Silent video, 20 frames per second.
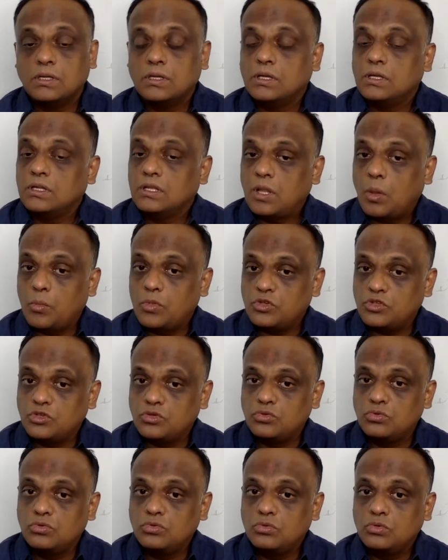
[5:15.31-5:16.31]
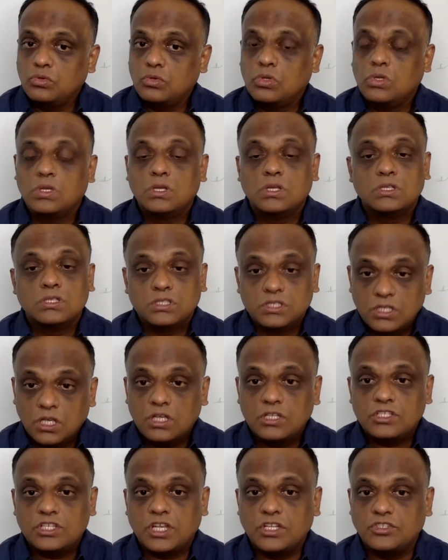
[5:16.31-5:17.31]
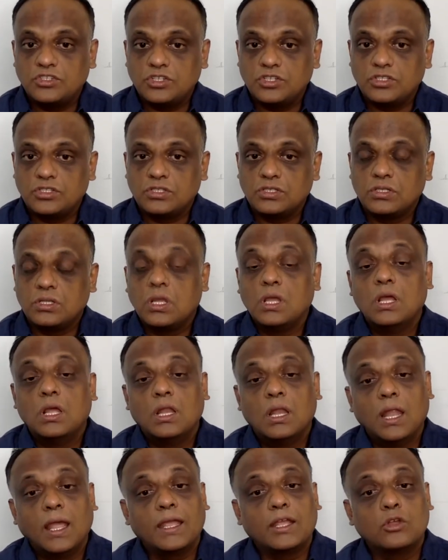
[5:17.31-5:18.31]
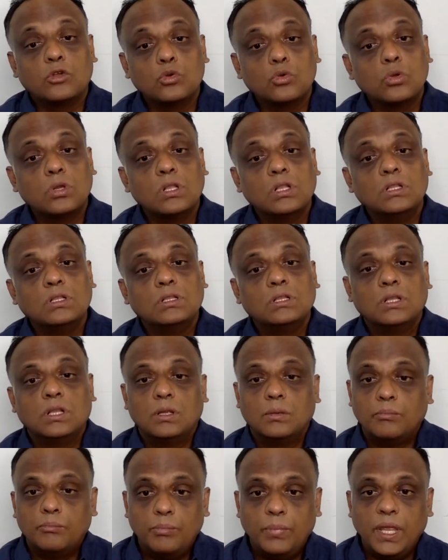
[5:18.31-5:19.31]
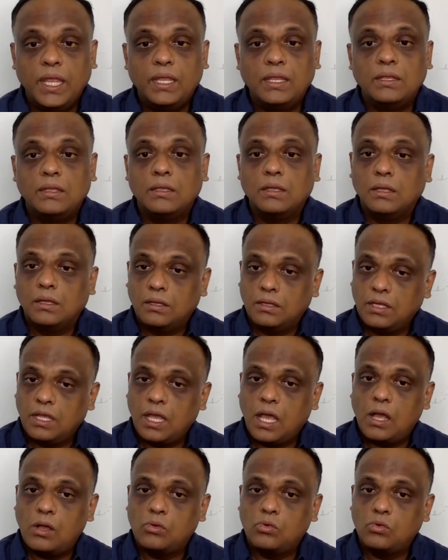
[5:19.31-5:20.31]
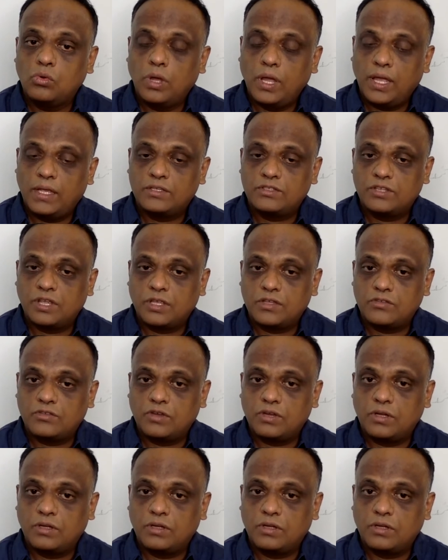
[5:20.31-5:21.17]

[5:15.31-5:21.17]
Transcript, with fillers: number two, search engines like Google, Bing, Yahoo, etc.